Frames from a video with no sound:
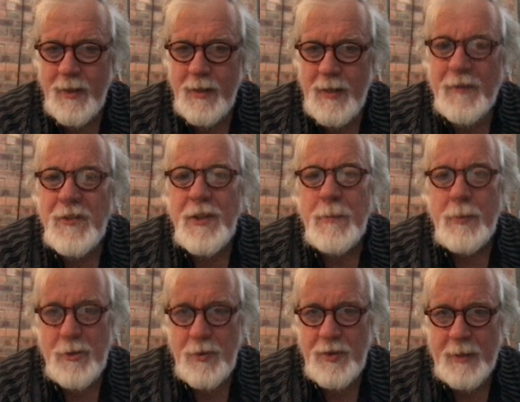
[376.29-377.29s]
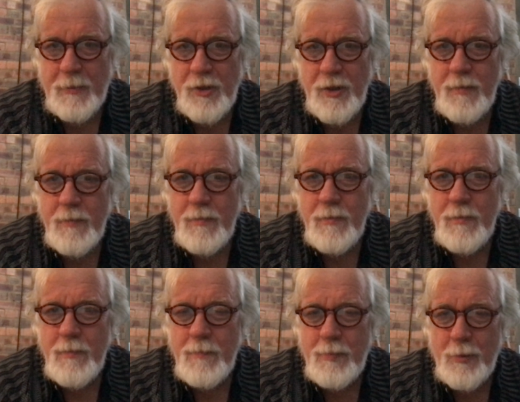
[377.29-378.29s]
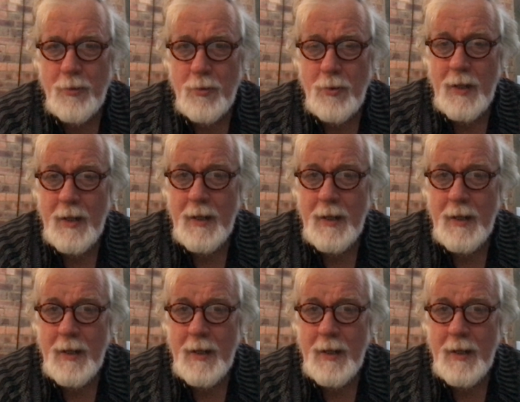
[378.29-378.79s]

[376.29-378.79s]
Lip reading: After the press reception, Paul